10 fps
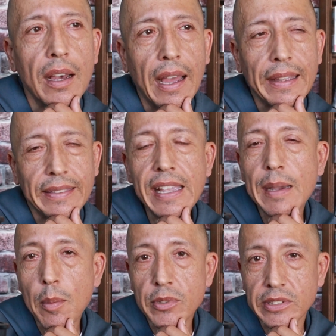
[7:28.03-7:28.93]
I think
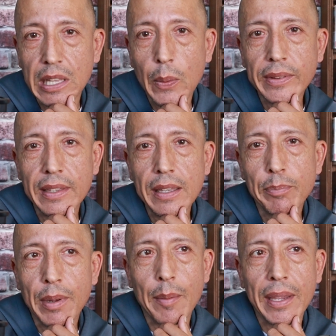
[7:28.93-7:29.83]
I'm almost done with
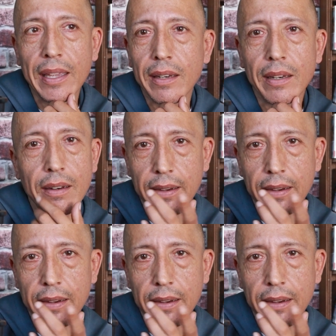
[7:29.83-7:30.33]
it, but I mean,